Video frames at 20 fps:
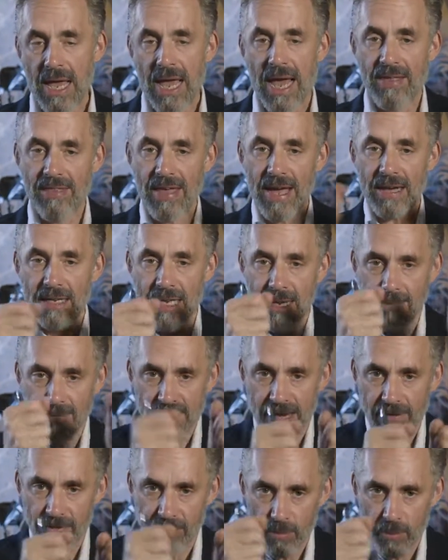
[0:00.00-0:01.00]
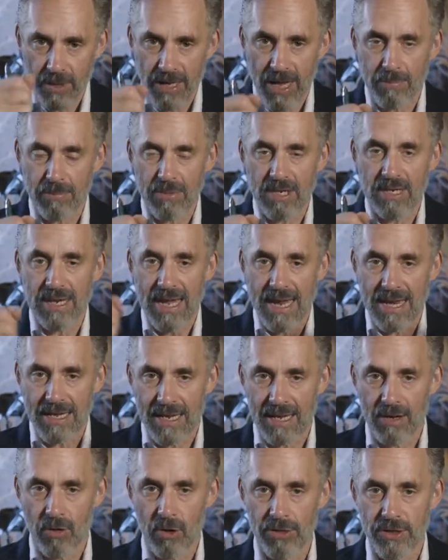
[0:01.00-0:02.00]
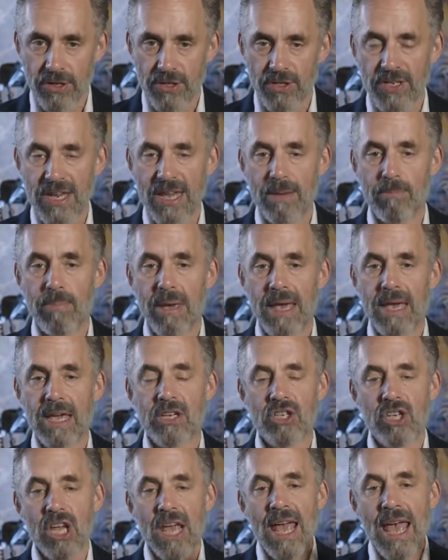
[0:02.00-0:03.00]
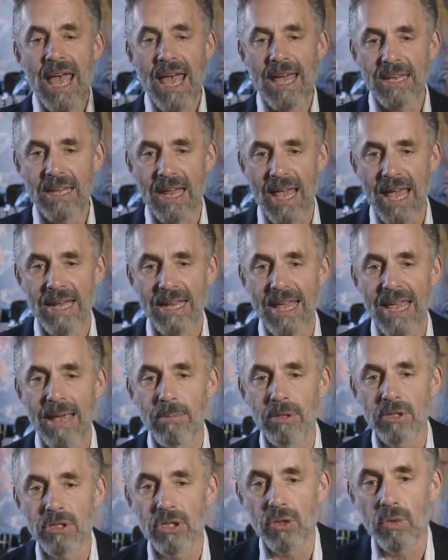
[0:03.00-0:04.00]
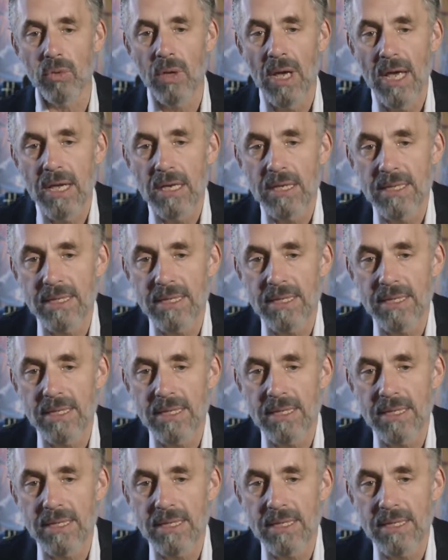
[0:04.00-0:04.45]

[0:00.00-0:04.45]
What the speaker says: And that keeps everyone up to date and on the same page and able to